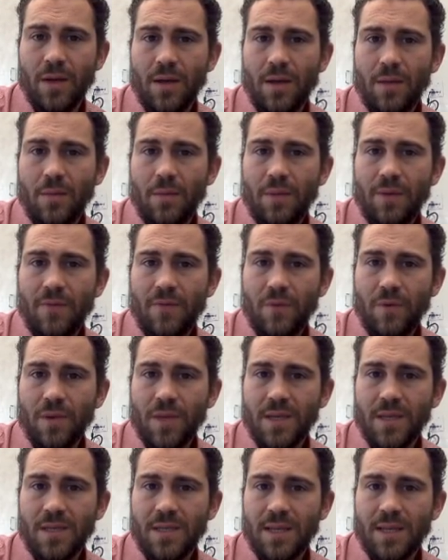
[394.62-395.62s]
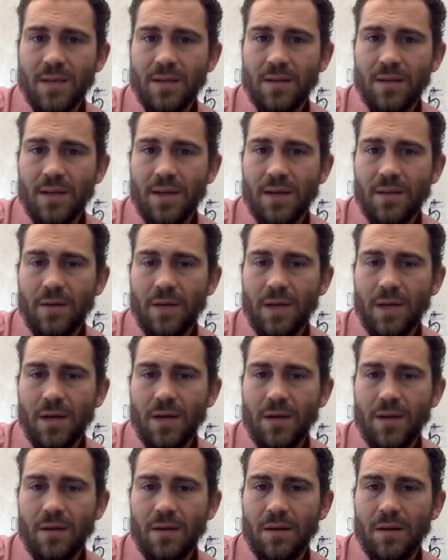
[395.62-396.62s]
before they sail down
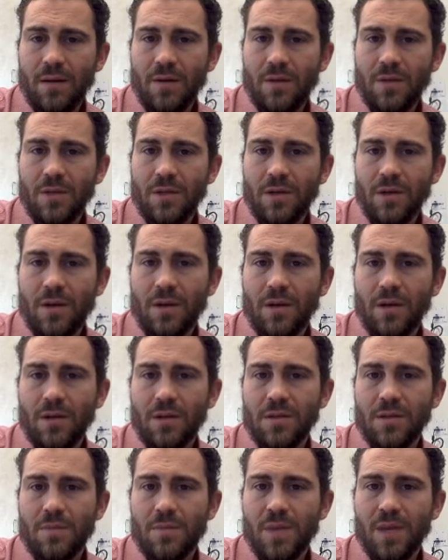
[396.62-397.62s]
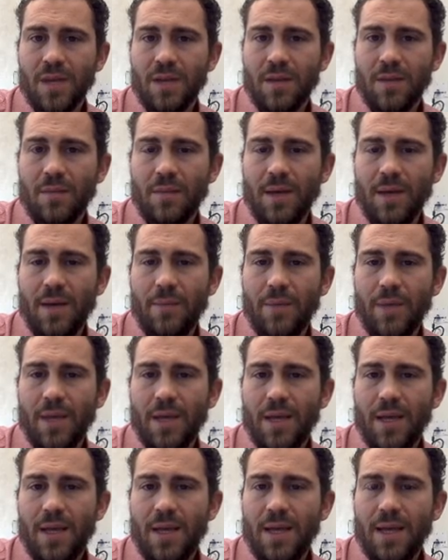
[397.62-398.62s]
here. The ocean currents pick them up
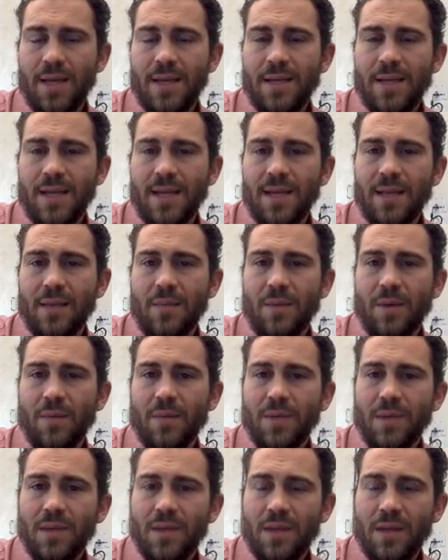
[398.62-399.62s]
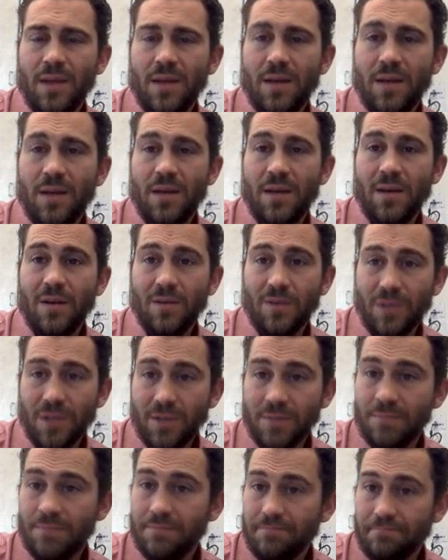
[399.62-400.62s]
and take them up into the Indian
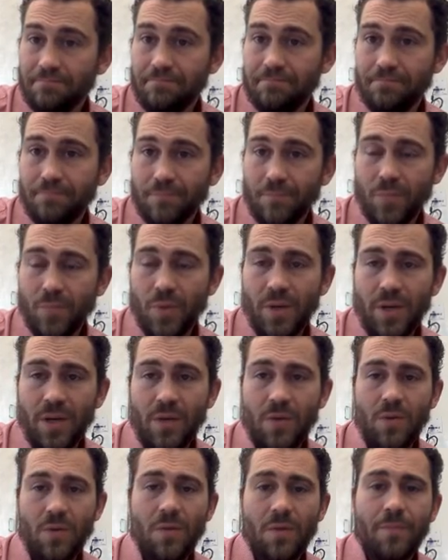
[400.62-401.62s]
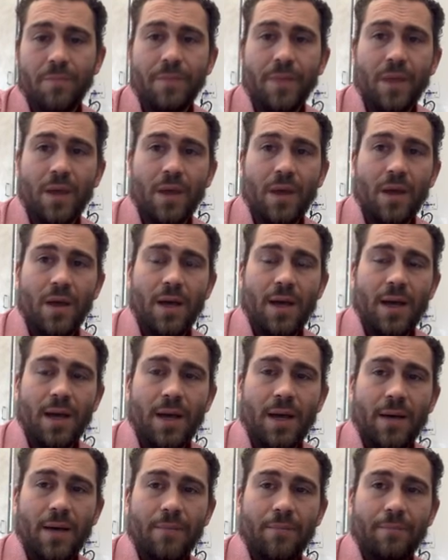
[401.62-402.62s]
Ocean. Pretty cool.
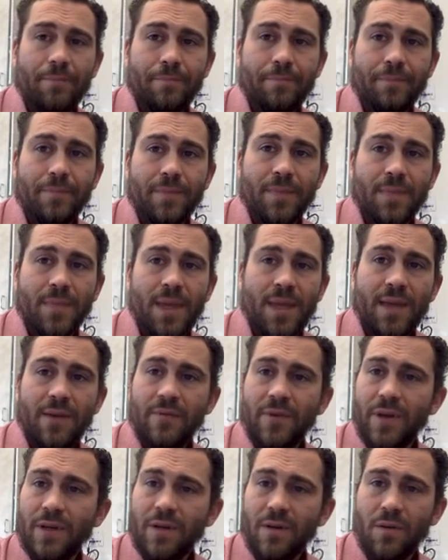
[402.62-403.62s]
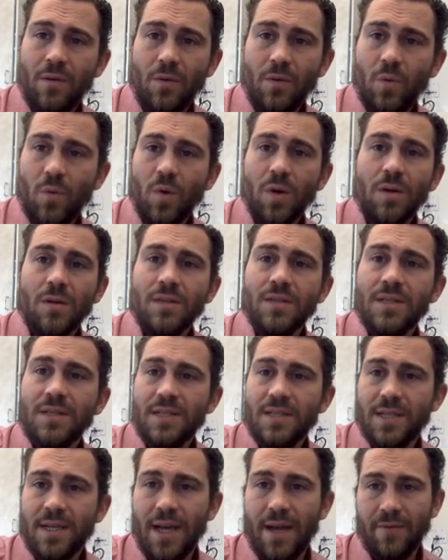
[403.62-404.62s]
Even world
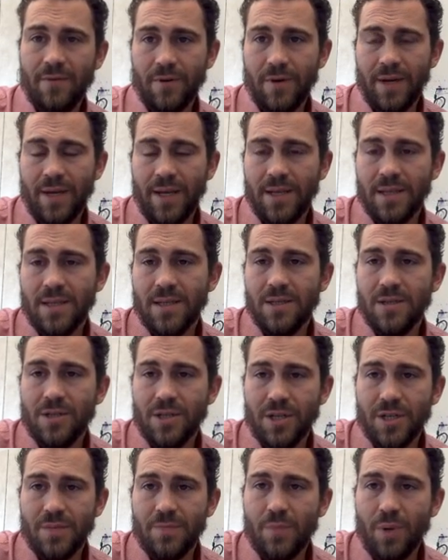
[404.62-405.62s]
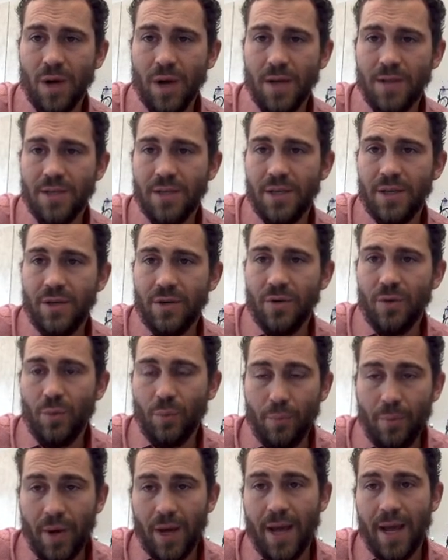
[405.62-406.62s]
discovery isn't just brought to
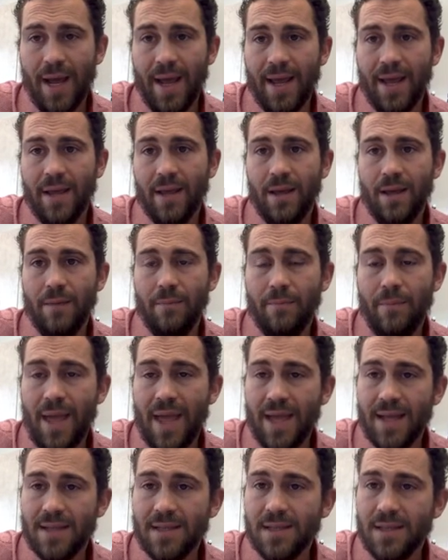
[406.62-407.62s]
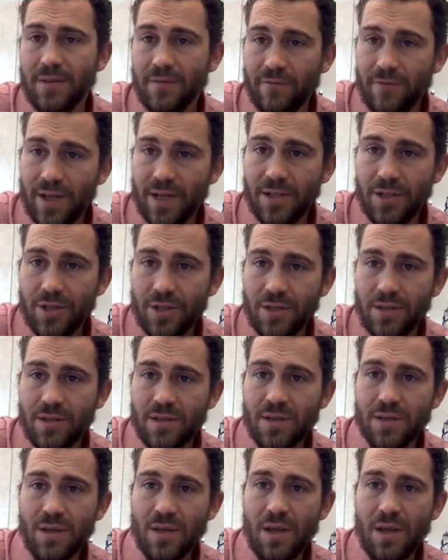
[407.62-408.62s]
you by man's inventions,